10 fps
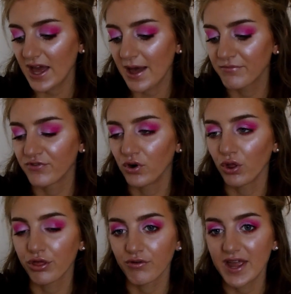
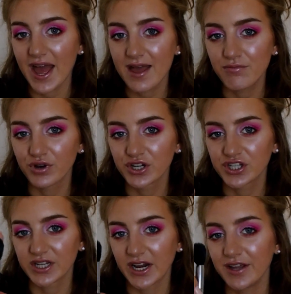M438 brush
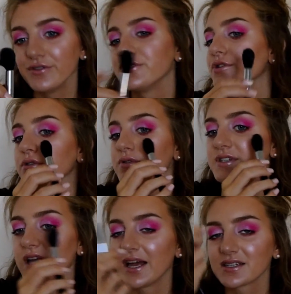that I use to
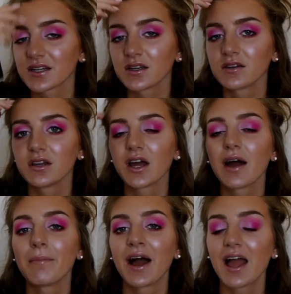set under my